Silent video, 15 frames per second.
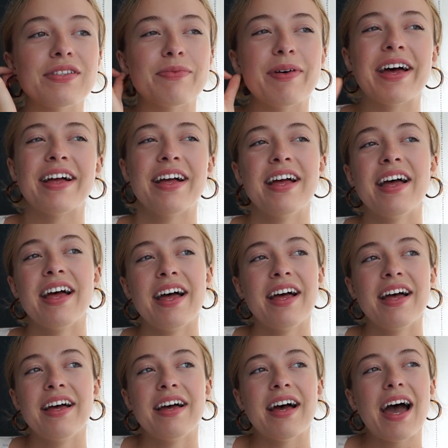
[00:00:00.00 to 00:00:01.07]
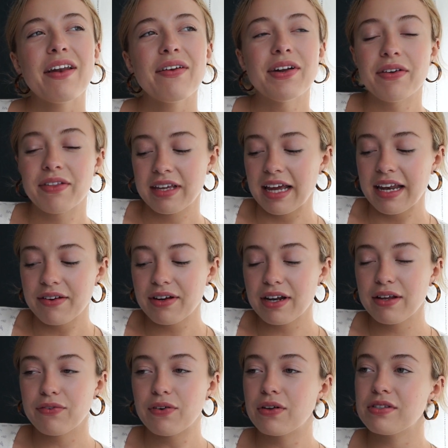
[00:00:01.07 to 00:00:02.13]
But I don't know, the getting
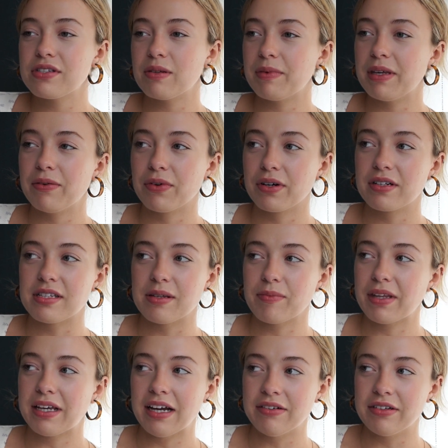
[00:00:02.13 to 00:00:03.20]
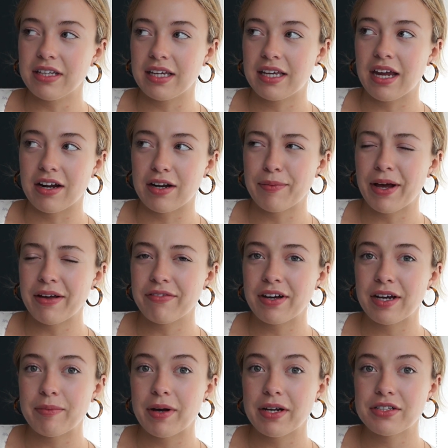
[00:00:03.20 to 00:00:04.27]
ready photos to me weren't something I really cared about
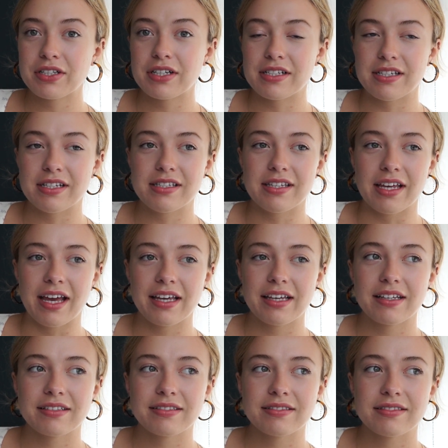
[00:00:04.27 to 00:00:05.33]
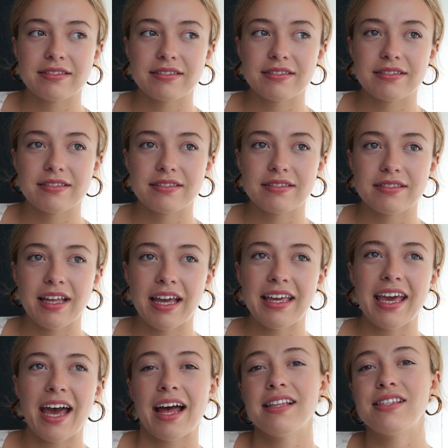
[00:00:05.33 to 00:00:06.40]
very much because it's like, like,
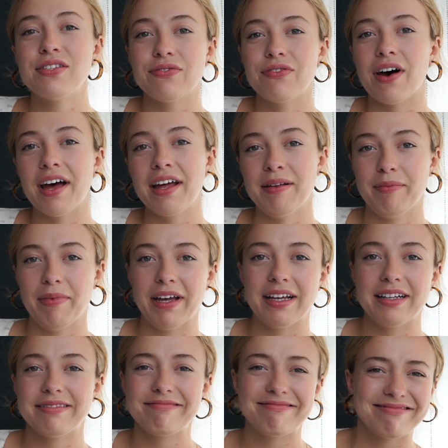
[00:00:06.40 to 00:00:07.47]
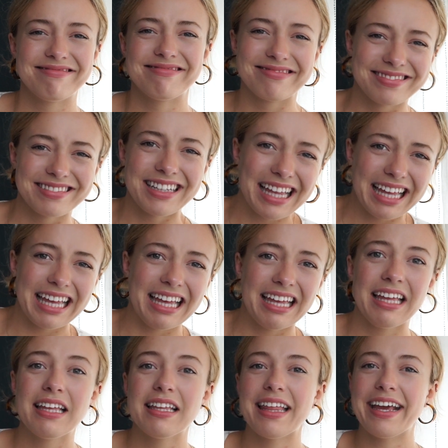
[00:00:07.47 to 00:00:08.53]
yeah, it's fun, but eh.
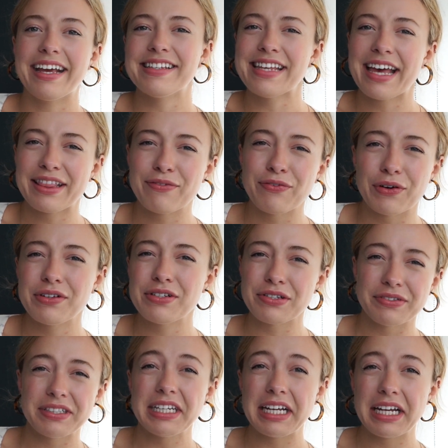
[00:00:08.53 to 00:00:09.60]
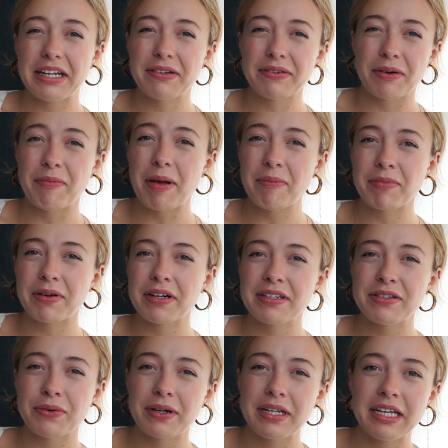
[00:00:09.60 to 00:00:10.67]
like, is that the photos you're really going to remember in
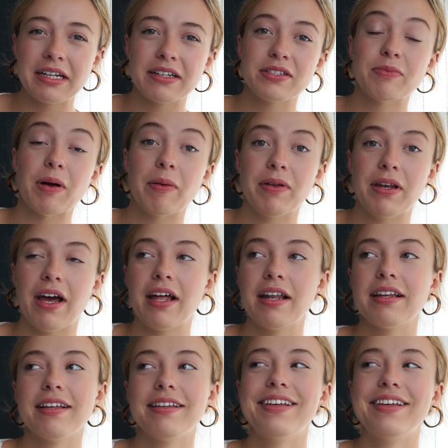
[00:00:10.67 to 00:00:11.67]
20 years? Probably not.